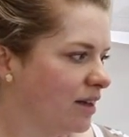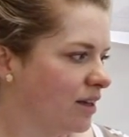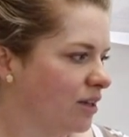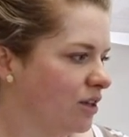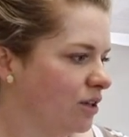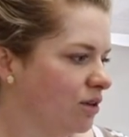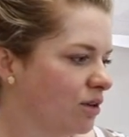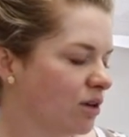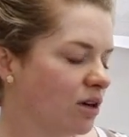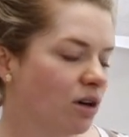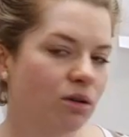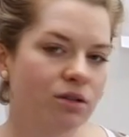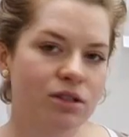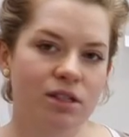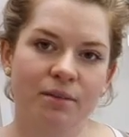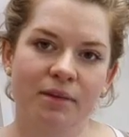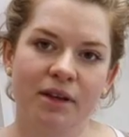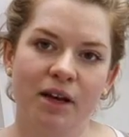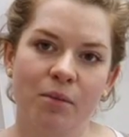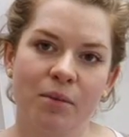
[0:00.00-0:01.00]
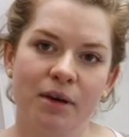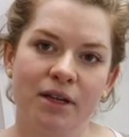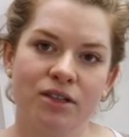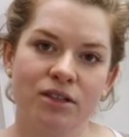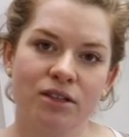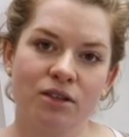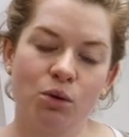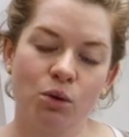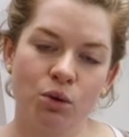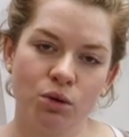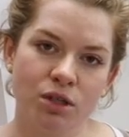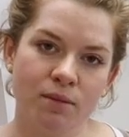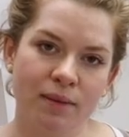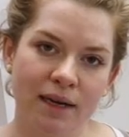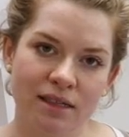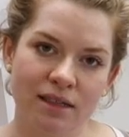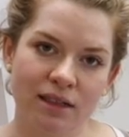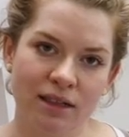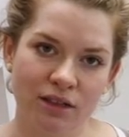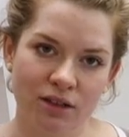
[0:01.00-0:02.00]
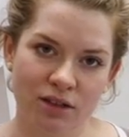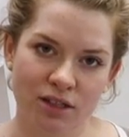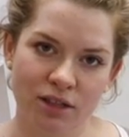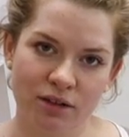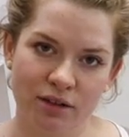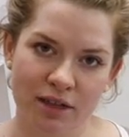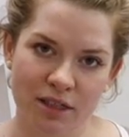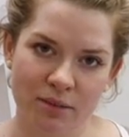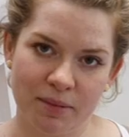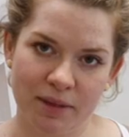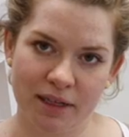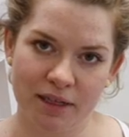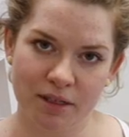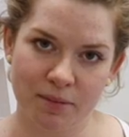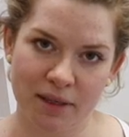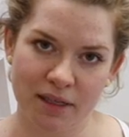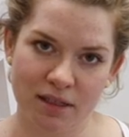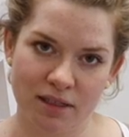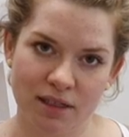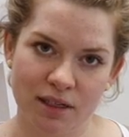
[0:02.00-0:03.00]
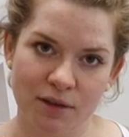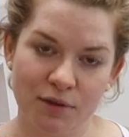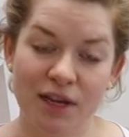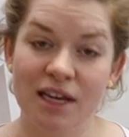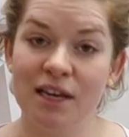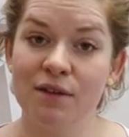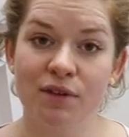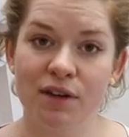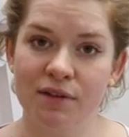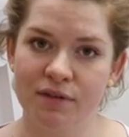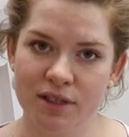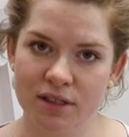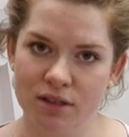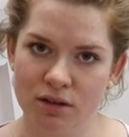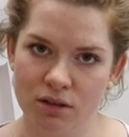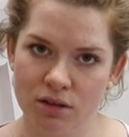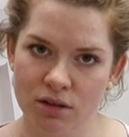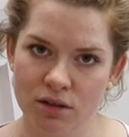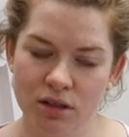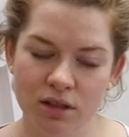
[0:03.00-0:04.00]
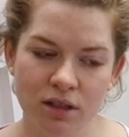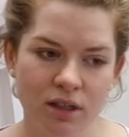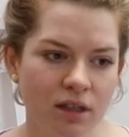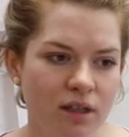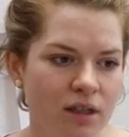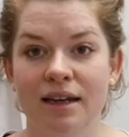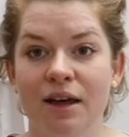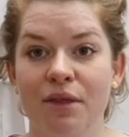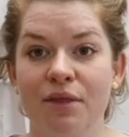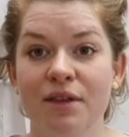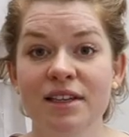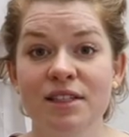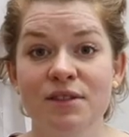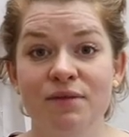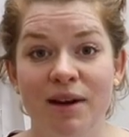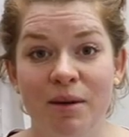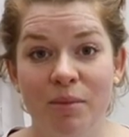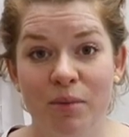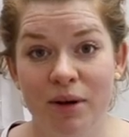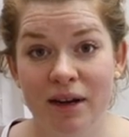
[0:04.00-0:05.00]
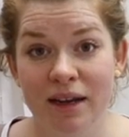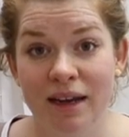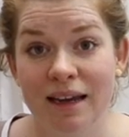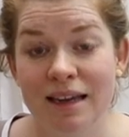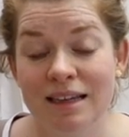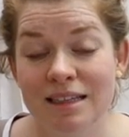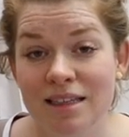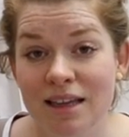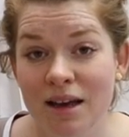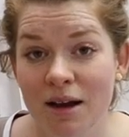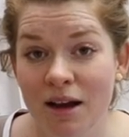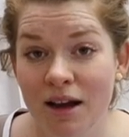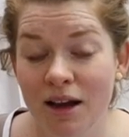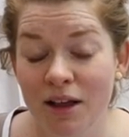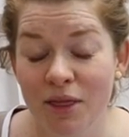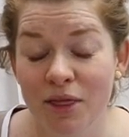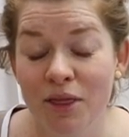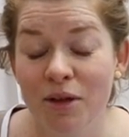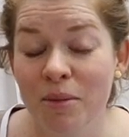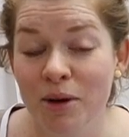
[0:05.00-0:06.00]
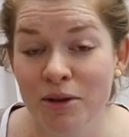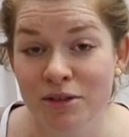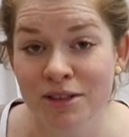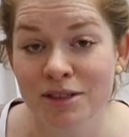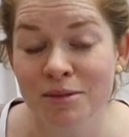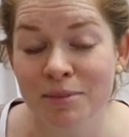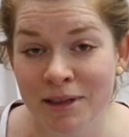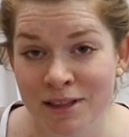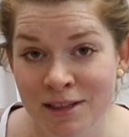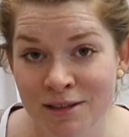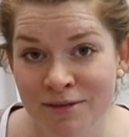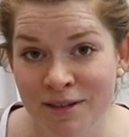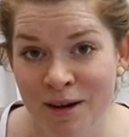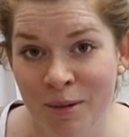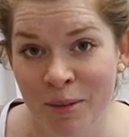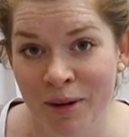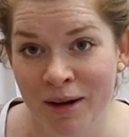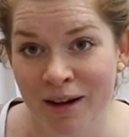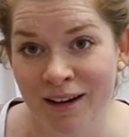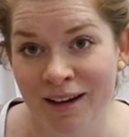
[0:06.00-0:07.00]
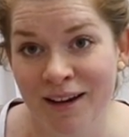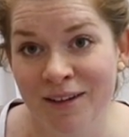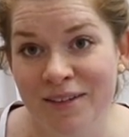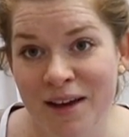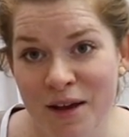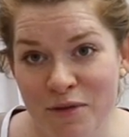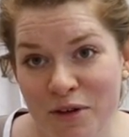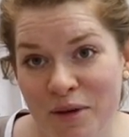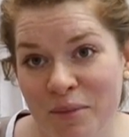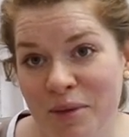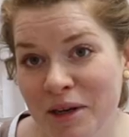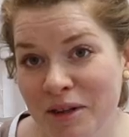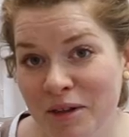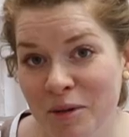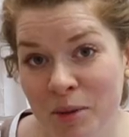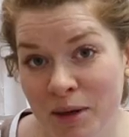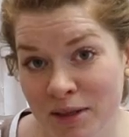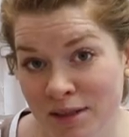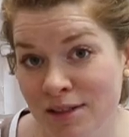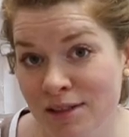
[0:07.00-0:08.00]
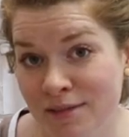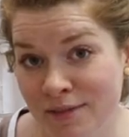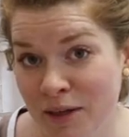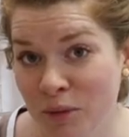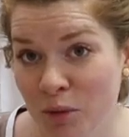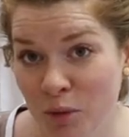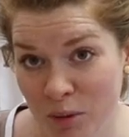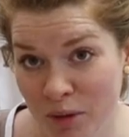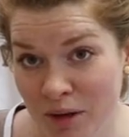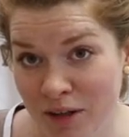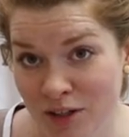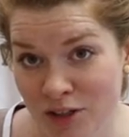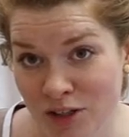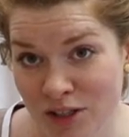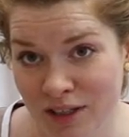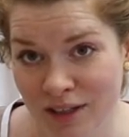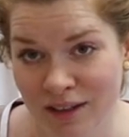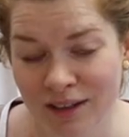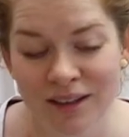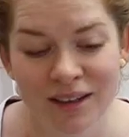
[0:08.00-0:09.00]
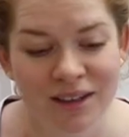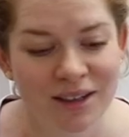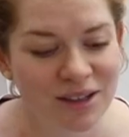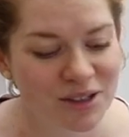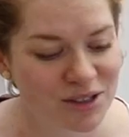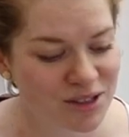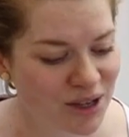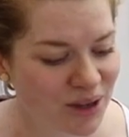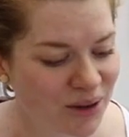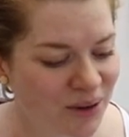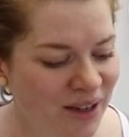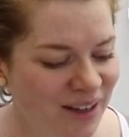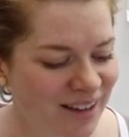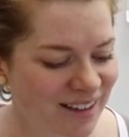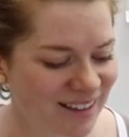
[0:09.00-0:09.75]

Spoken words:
you can hold something up and it just automatically looks incredibly expensive, even if it's not. Now this fabric is the most expensive fabric I've ever been in the presence of anyone purchasing. So